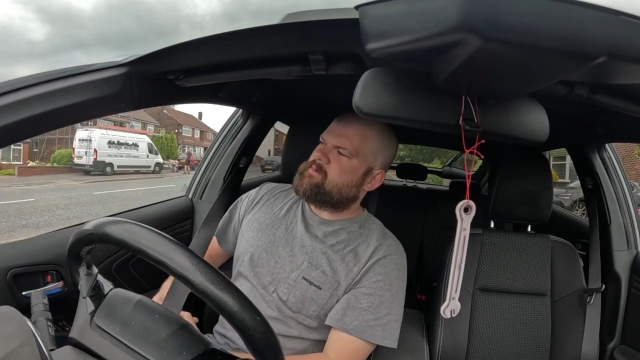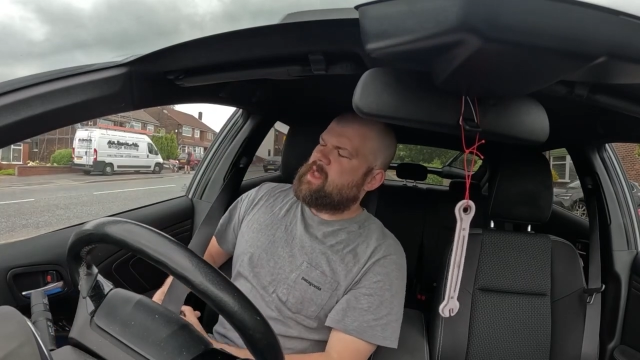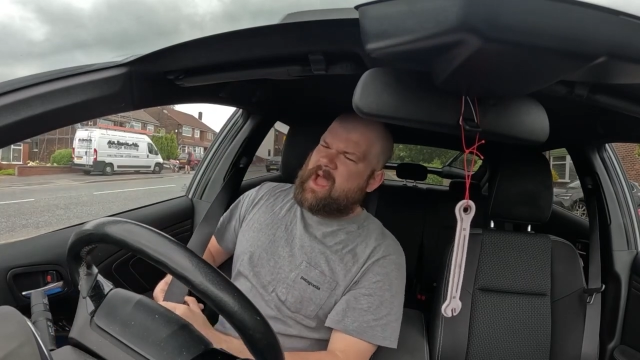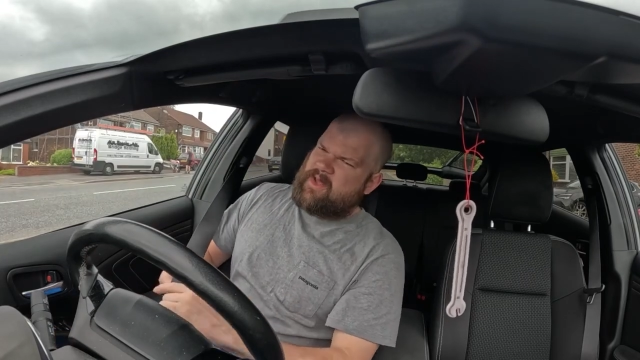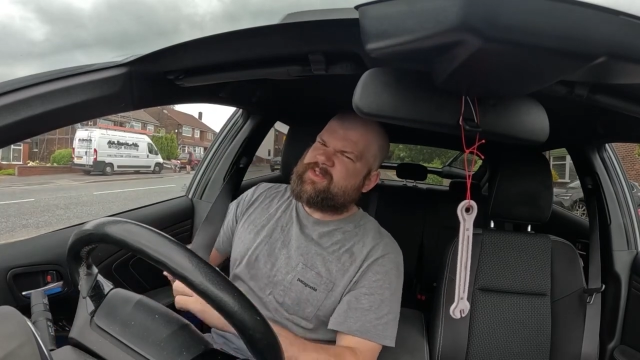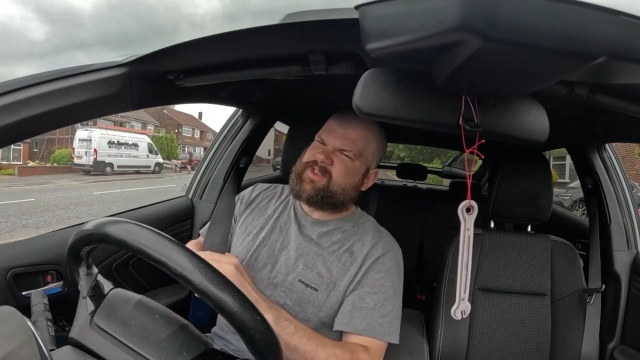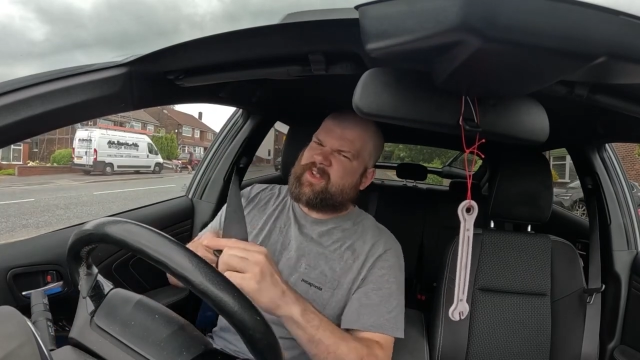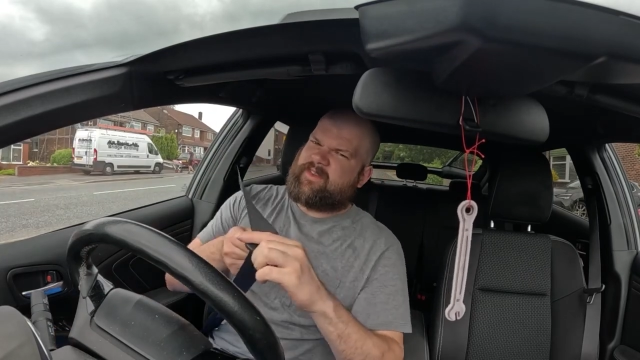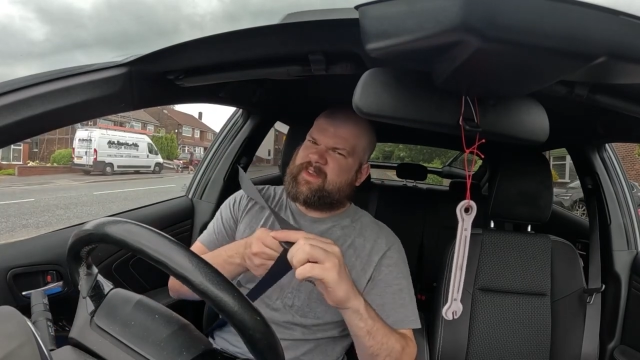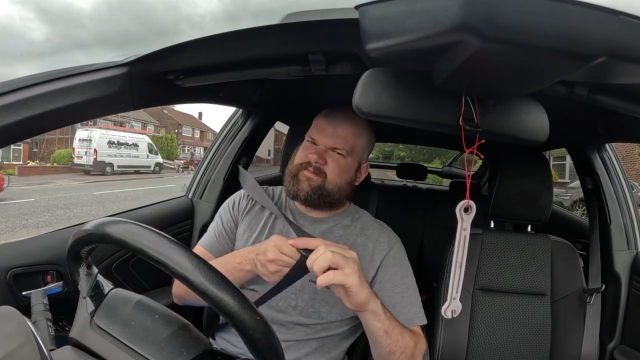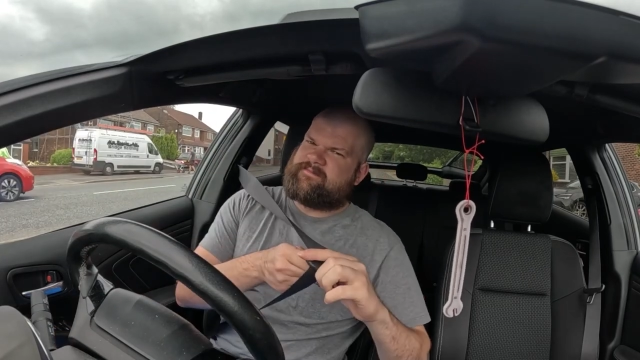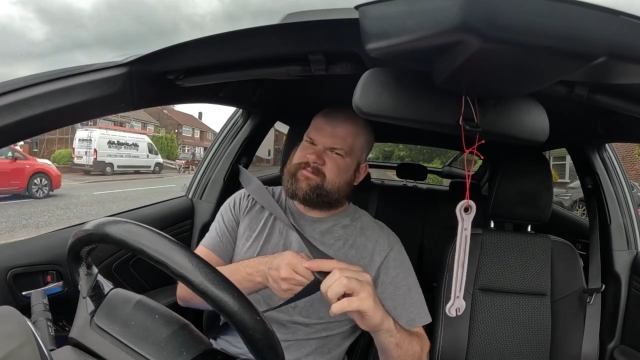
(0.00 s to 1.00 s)
I used to love
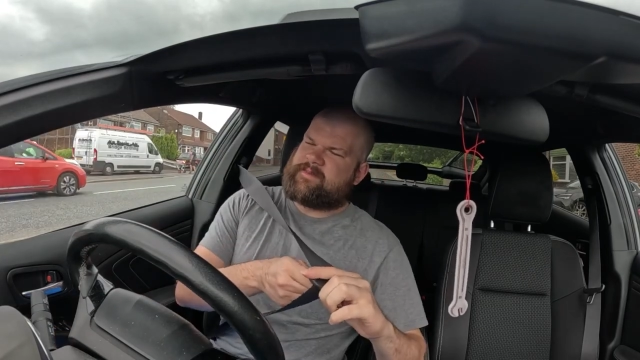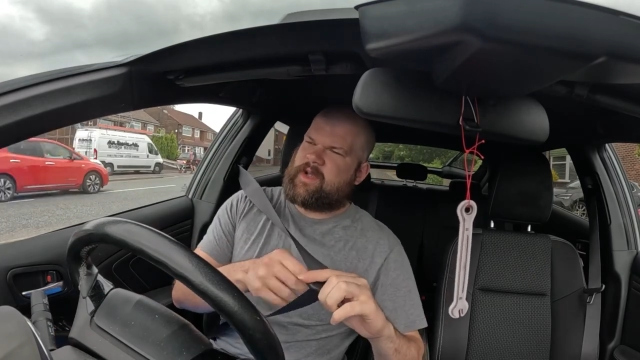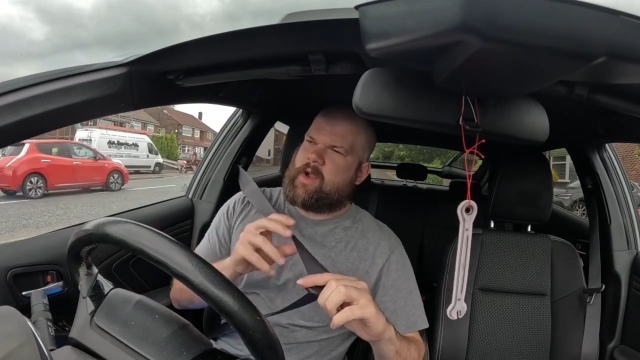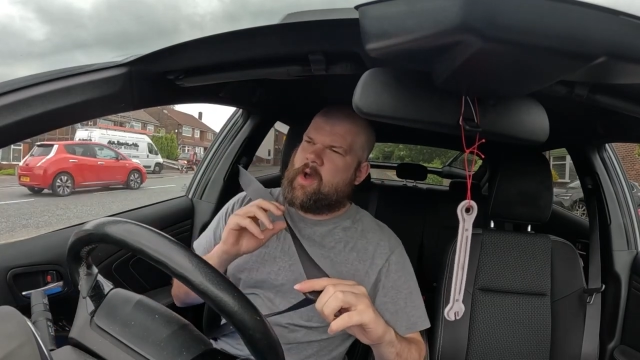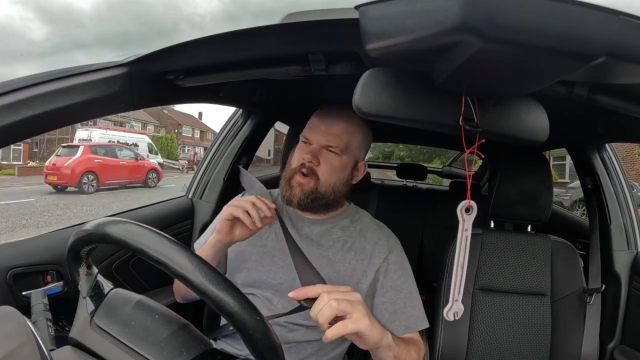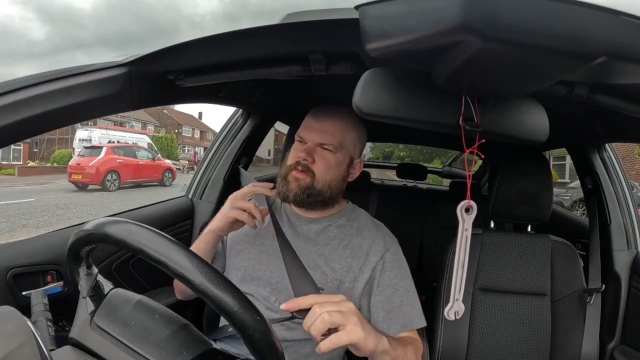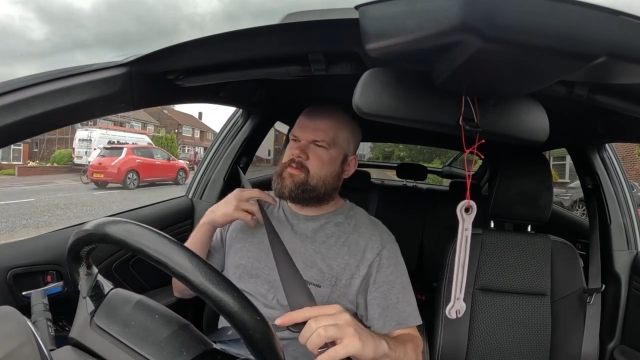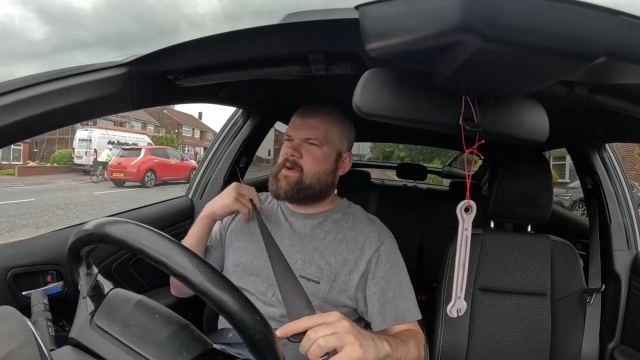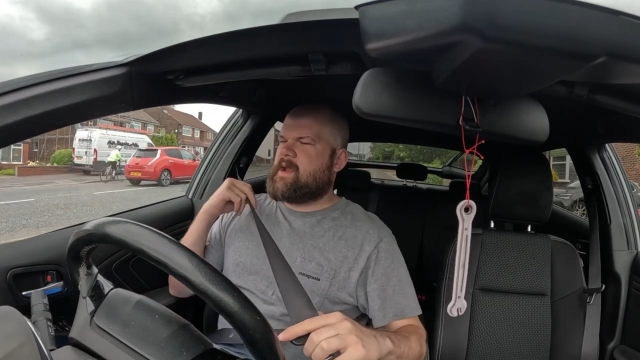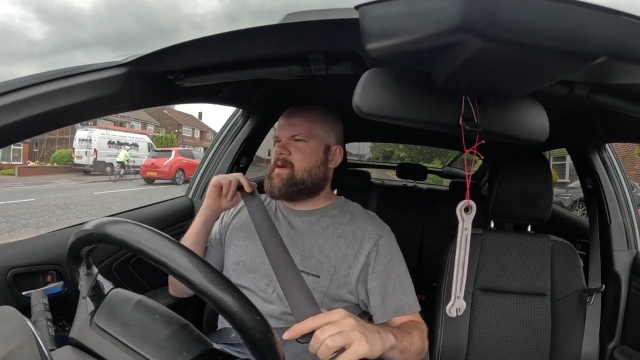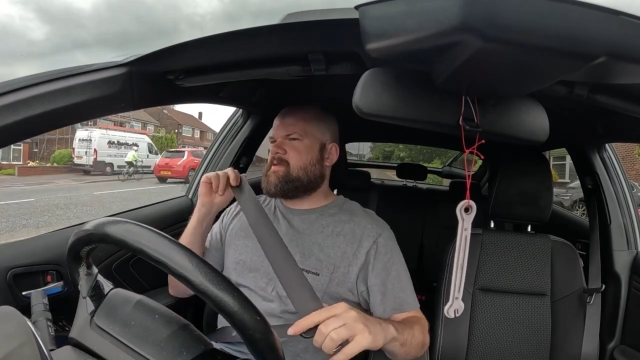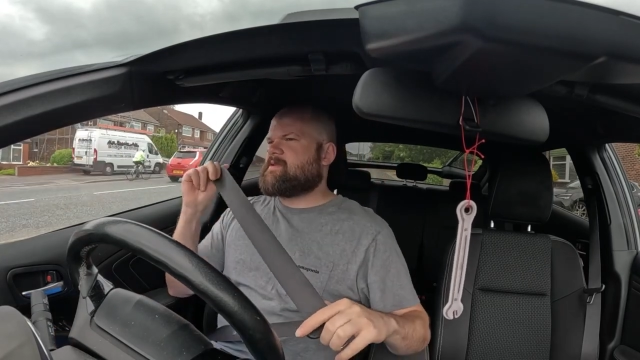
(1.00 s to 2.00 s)
it, you know,
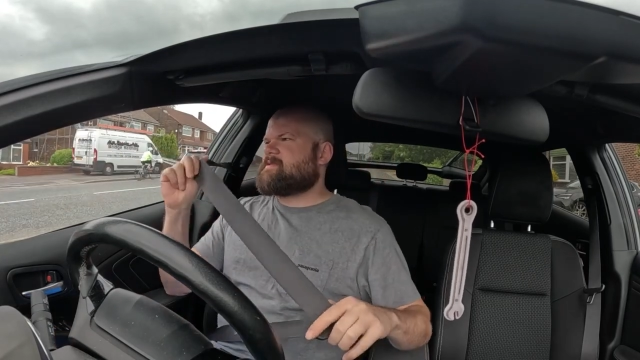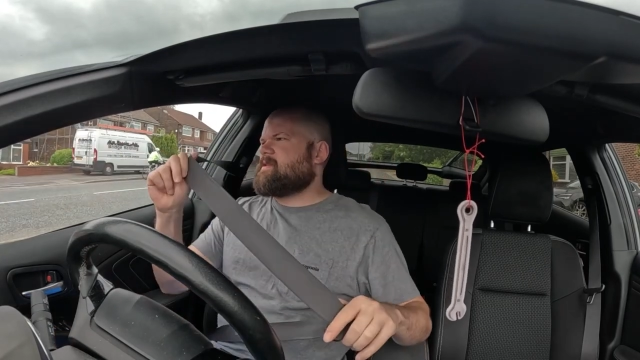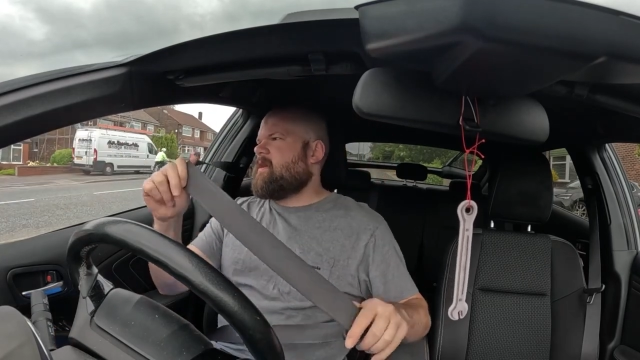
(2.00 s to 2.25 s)
when it was